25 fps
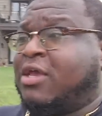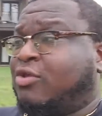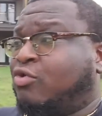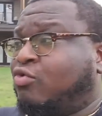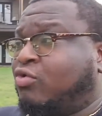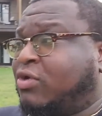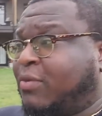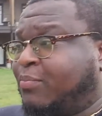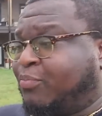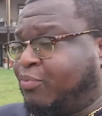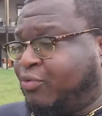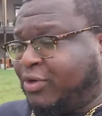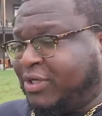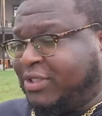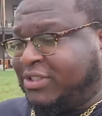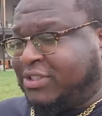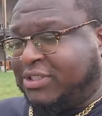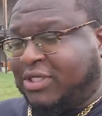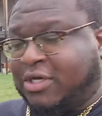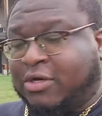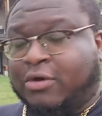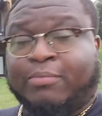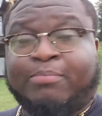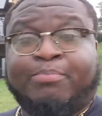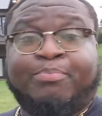You could
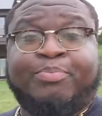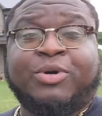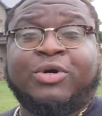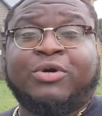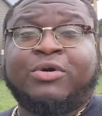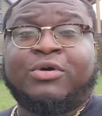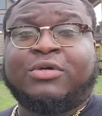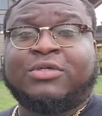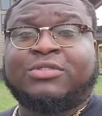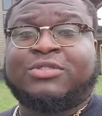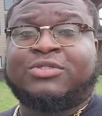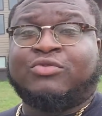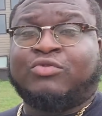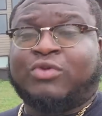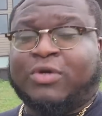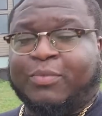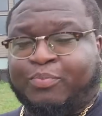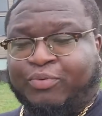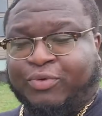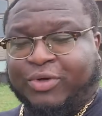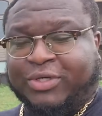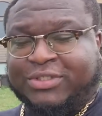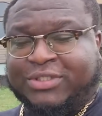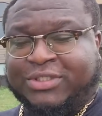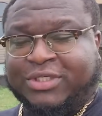pre-sell books. You
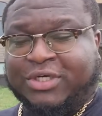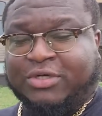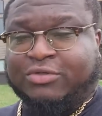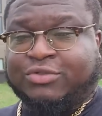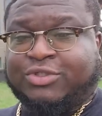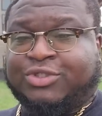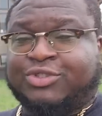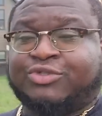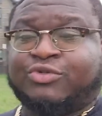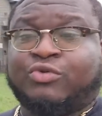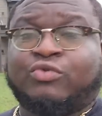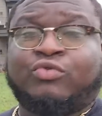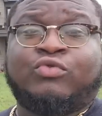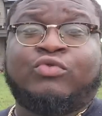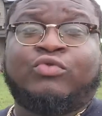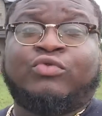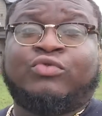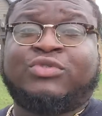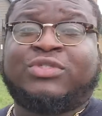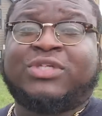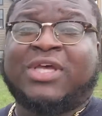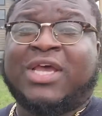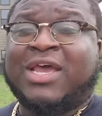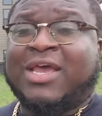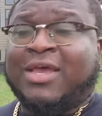could pre-sell
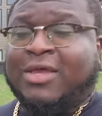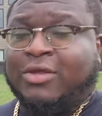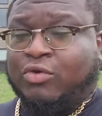shoes.